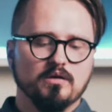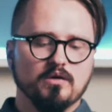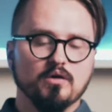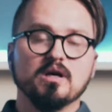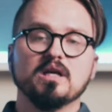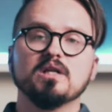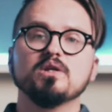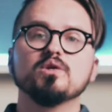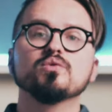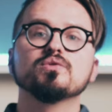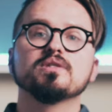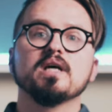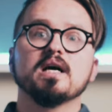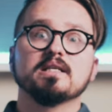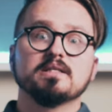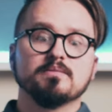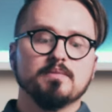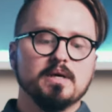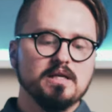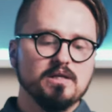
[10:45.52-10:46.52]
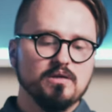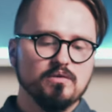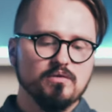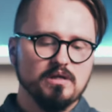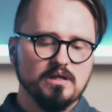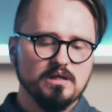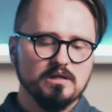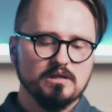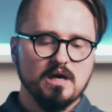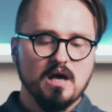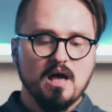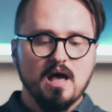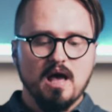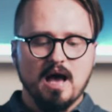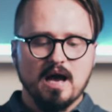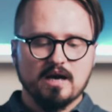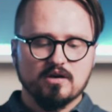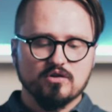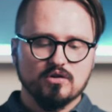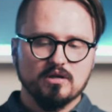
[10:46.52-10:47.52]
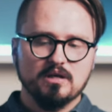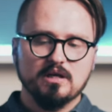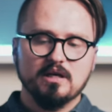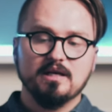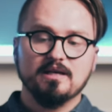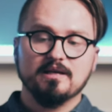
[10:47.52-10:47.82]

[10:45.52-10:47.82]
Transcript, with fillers: You can use as many you need. Actually,